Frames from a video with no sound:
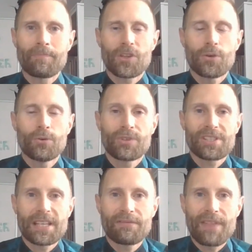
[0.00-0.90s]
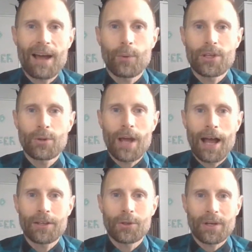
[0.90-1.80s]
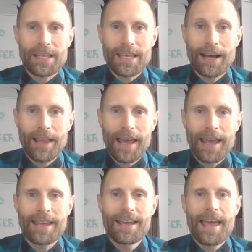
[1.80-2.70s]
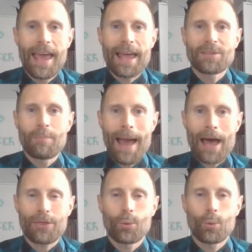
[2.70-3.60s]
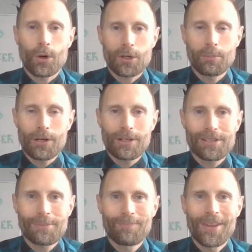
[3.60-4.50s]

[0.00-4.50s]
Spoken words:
You received that when you got your ELA and math workbooks.